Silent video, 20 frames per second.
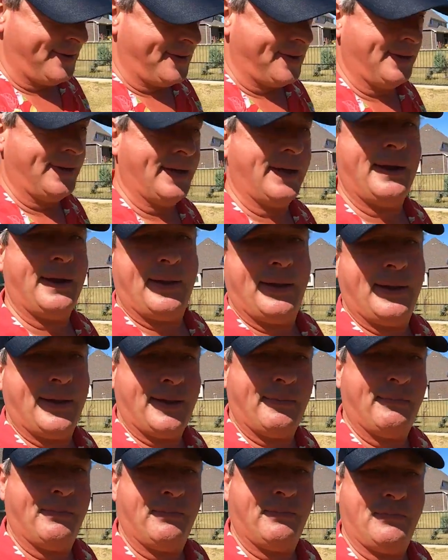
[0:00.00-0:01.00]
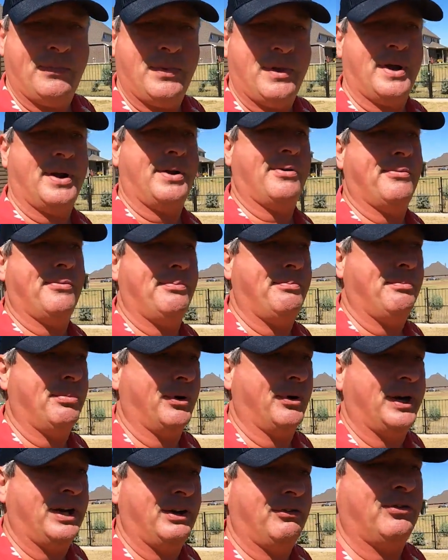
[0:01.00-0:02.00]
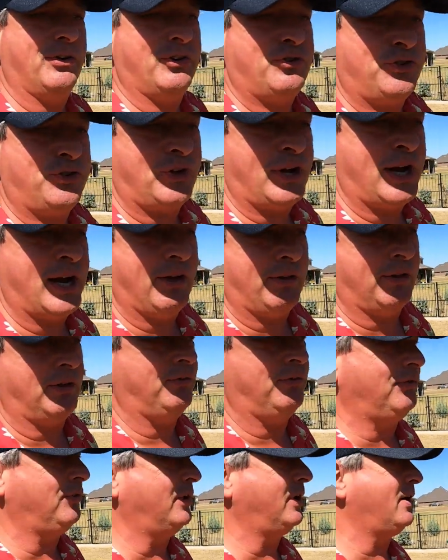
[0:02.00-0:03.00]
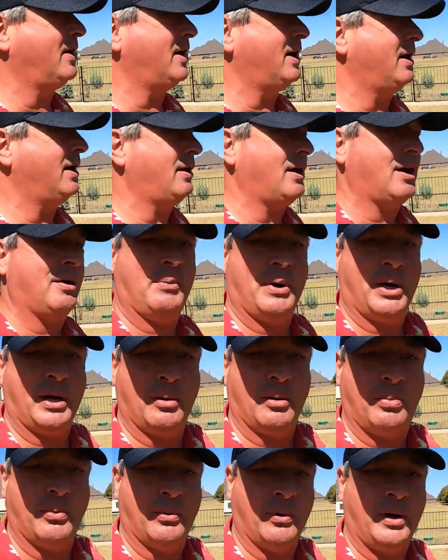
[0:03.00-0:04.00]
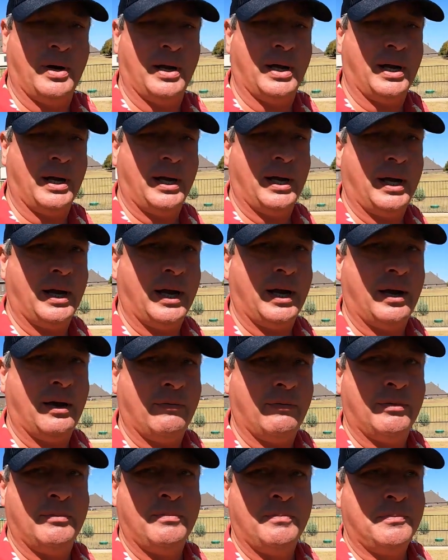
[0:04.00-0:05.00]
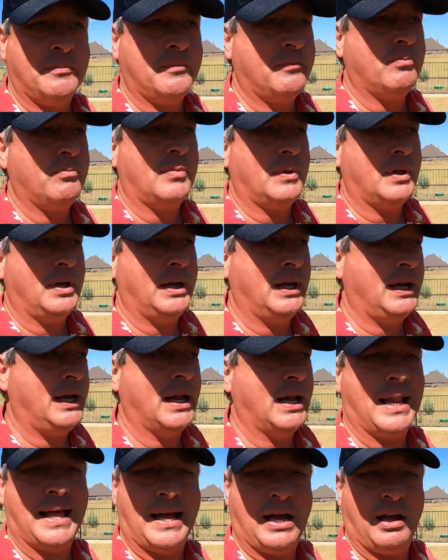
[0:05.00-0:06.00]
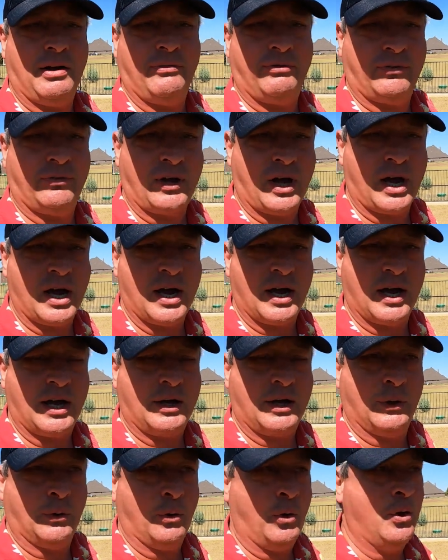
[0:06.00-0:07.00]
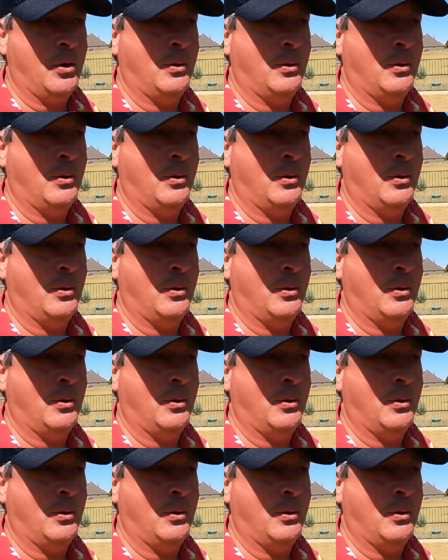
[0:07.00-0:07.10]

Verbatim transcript: and that, that, that are, brings a challenge. Now, I, I make a point not to have any livestock